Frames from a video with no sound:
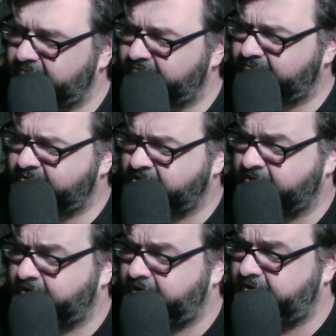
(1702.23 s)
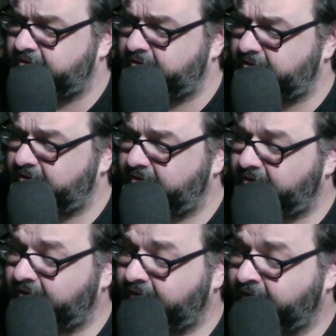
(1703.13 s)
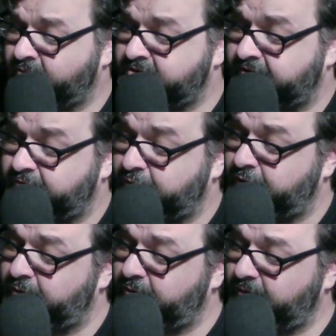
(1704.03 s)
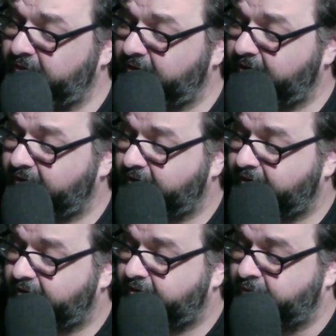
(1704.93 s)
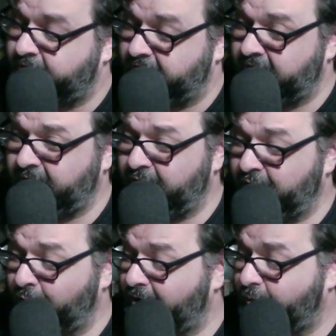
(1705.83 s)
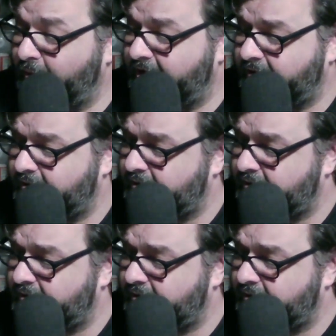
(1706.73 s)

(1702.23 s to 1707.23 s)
Sorry? How was that for you? What the hell are you doing to me?